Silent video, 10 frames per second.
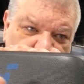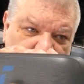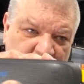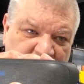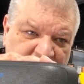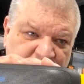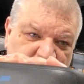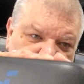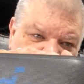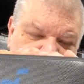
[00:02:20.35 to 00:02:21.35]
You get
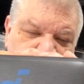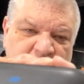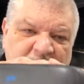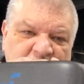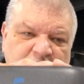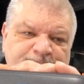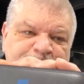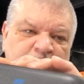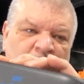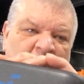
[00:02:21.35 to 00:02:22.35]
those two there.
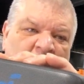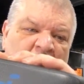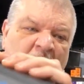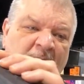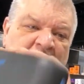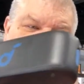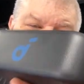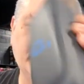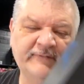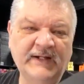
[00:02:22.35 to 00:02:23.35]

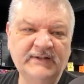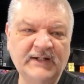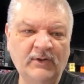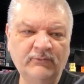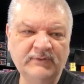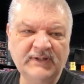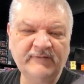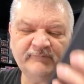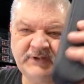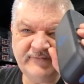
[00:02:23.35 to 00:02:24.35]
Now, they don't
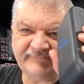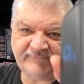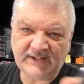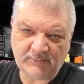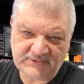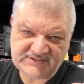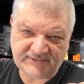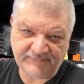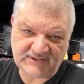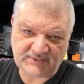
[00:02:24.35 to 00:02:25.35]
give me the frequency
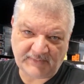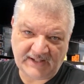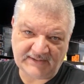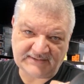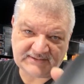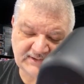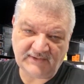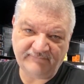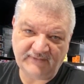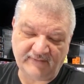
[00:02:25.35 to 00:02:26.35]
response
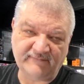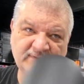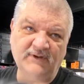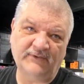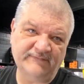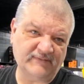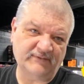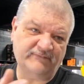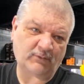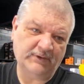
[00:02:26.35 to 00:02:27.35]
of this. You know, is it a
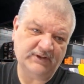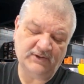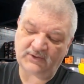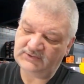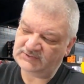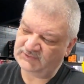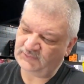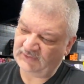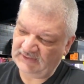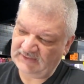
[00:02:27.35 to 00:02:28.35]
20 hertz to
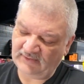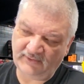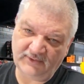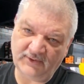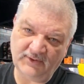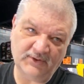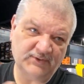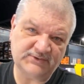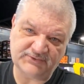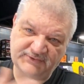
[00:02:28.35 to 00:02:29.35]
20
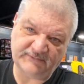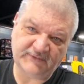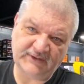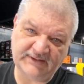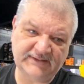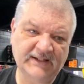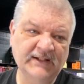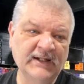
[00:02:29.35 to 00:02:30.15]
kilohertz or something like that?